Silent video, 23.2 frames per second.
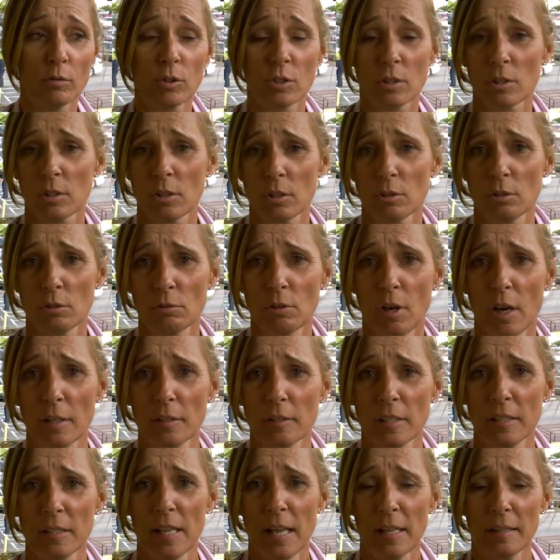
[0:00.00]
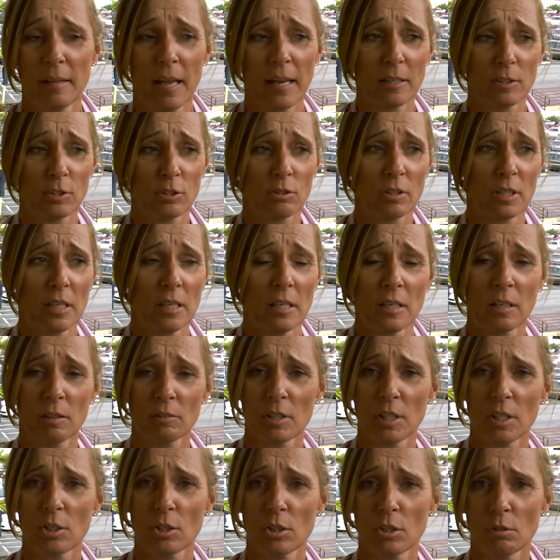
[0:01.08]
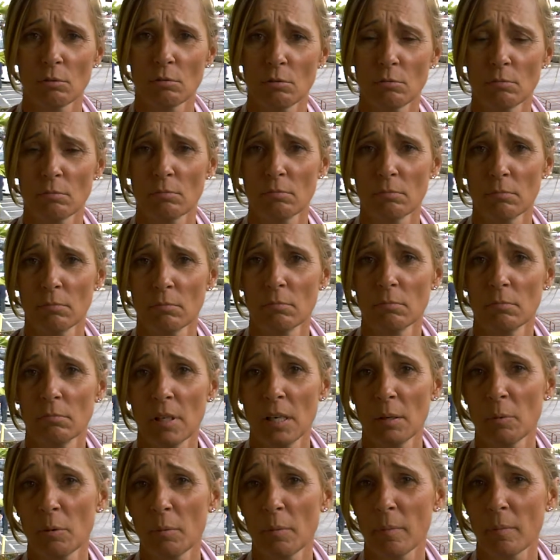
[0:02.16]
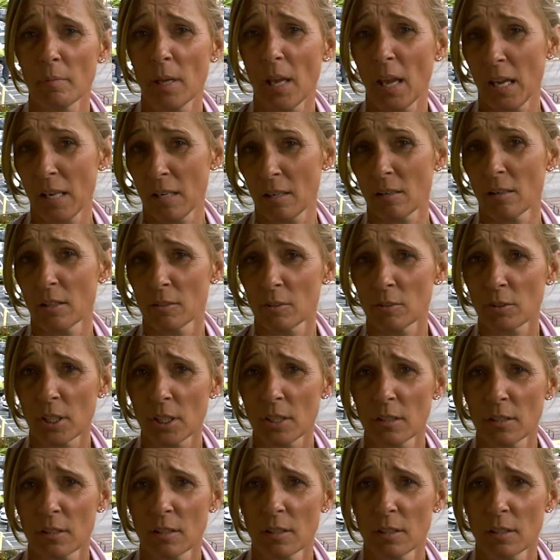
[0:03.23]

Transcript: just the 200, that actually increased to minimum 800.